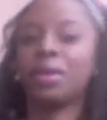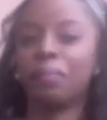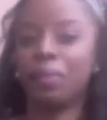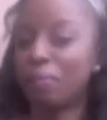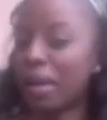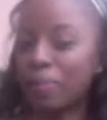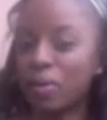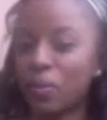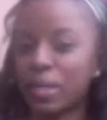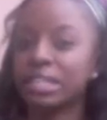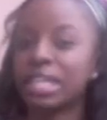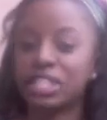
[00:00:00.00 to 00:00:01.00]
But maybe
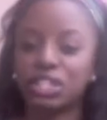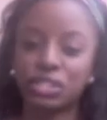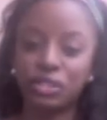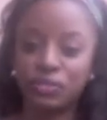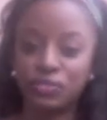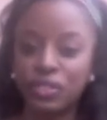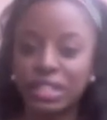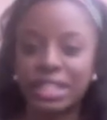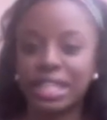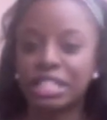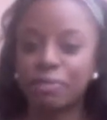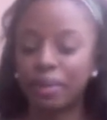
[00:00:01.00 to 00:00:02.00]
one day she'll fully
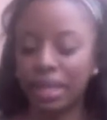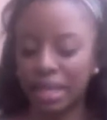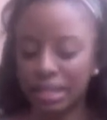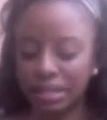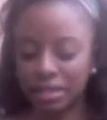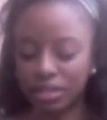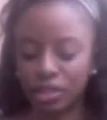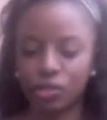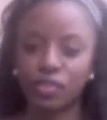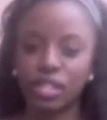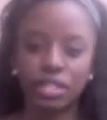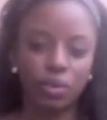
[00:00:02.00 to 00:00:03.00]
explain the
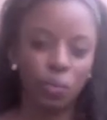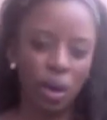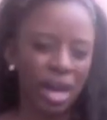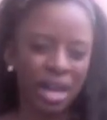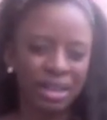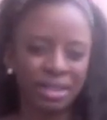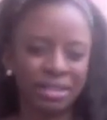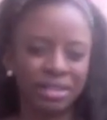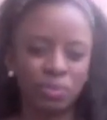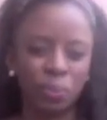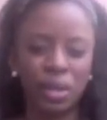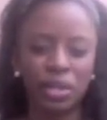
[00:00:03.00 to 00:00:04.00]
reason why.
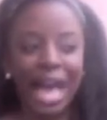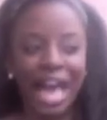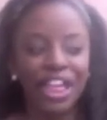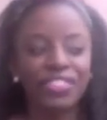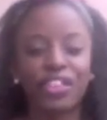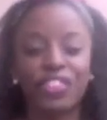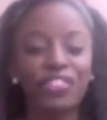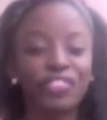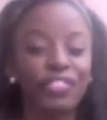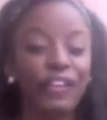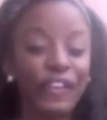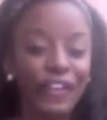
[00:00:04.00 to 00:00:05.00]
It's weird. The
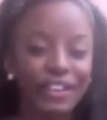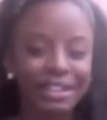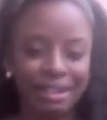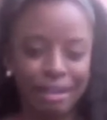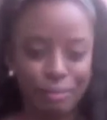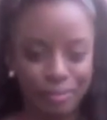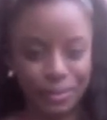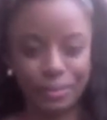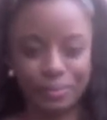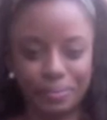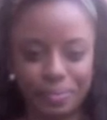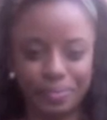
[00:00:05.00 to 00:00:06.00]
third couple.
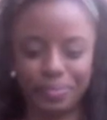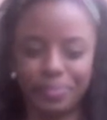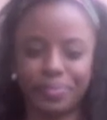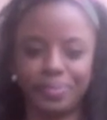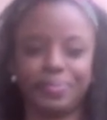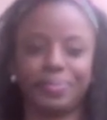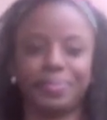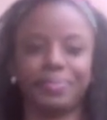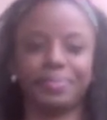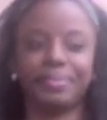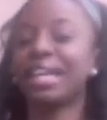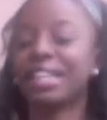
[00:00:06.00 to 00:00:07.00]

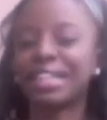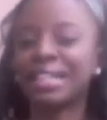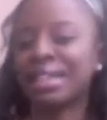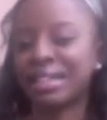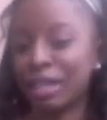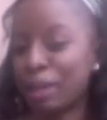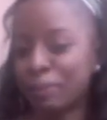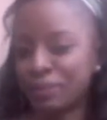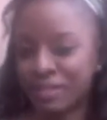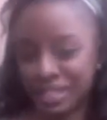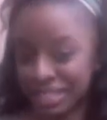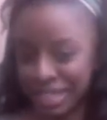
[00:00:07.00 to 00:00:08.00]
Now, they're not a couple
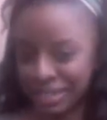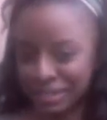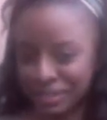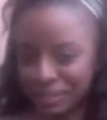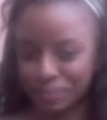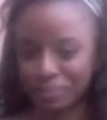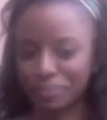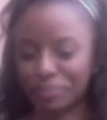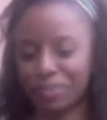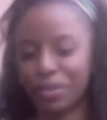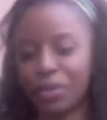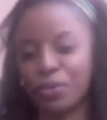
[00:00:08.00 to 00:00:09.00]
right now.
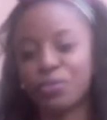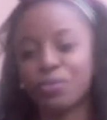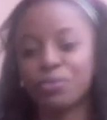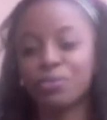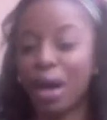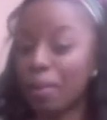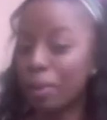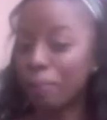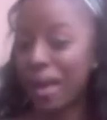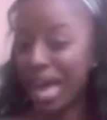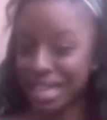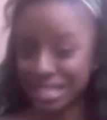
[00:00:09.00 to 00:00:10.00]
Robert
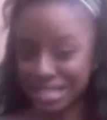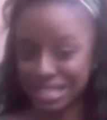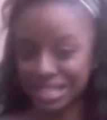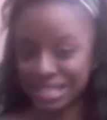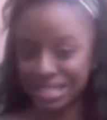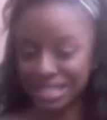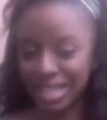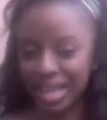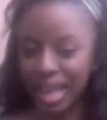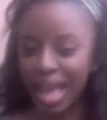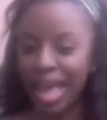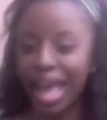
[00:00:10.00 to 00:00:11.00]
Pattinson
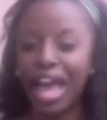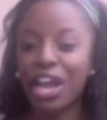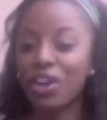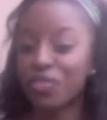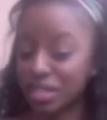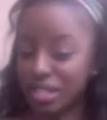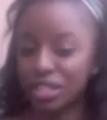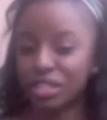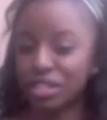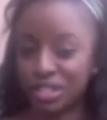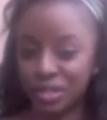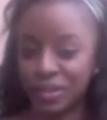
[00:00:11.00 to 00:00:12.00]
and Kristen
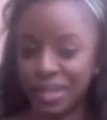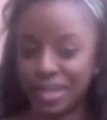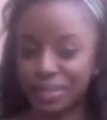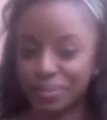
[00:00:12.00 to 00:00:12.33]
Stewart.